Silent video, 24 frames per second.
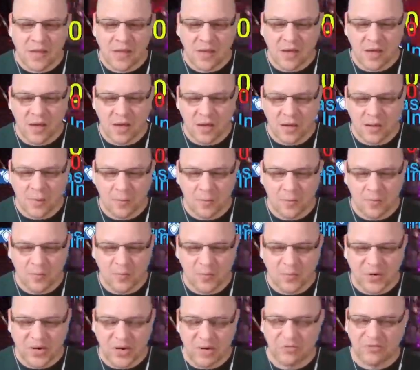
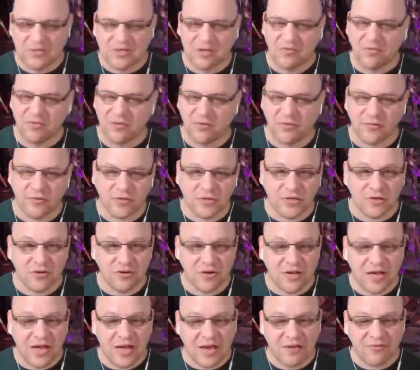But I would say for the first year
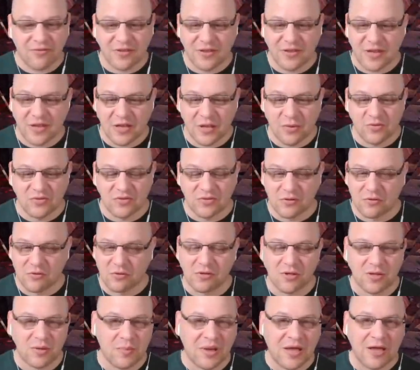and a half, he was
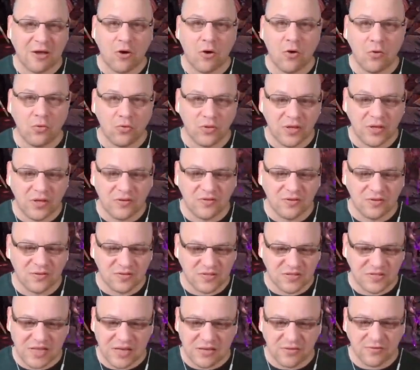literally my only
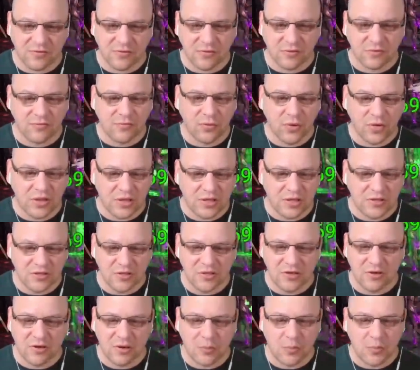successful void
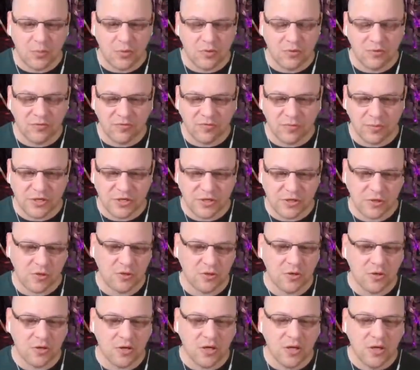legendary pull from a
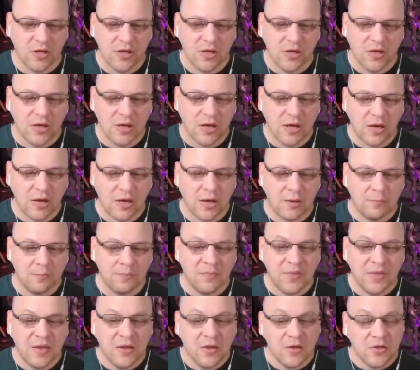shard.
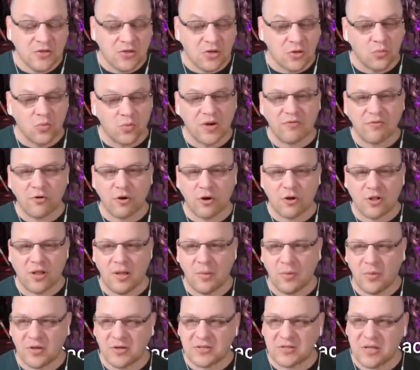So whatever your
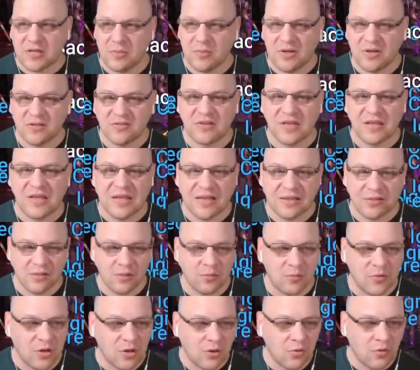clan boss team is, get
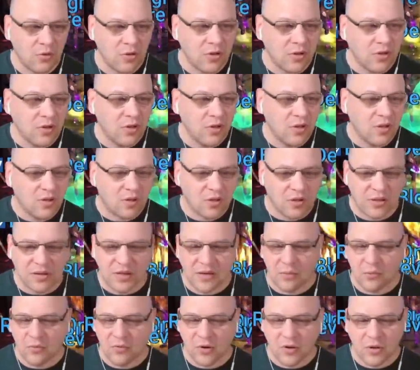them going, let
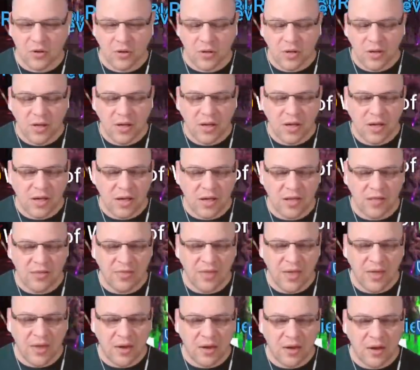them run. And
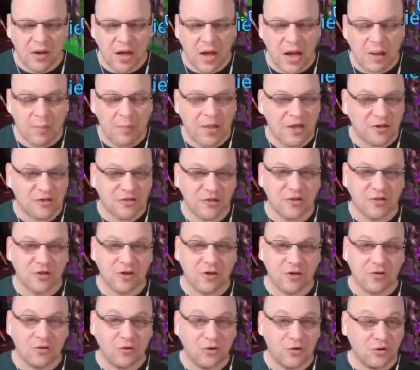then I'm actually going
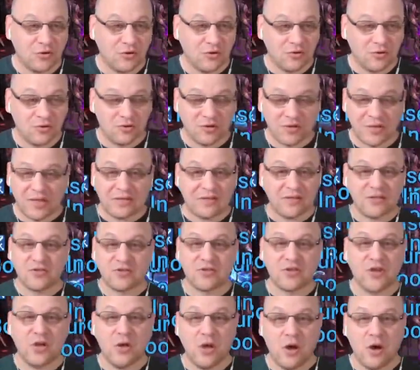to let this
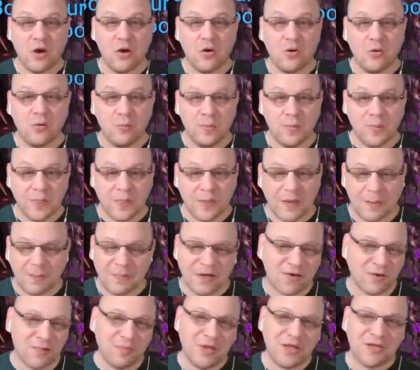go. I'm
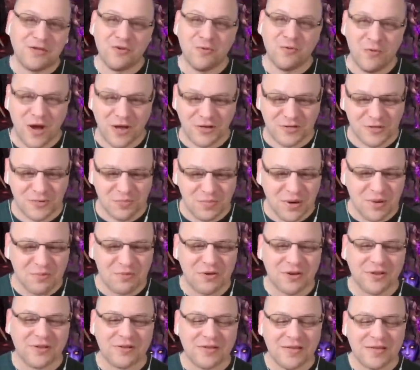not going to make you watch it, but I'm
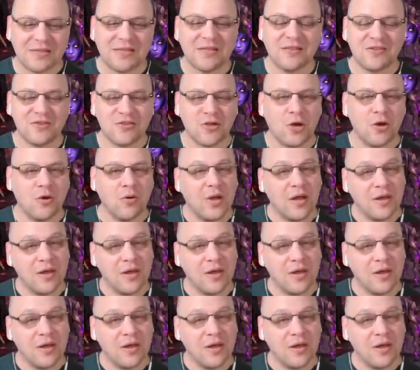going to let this go.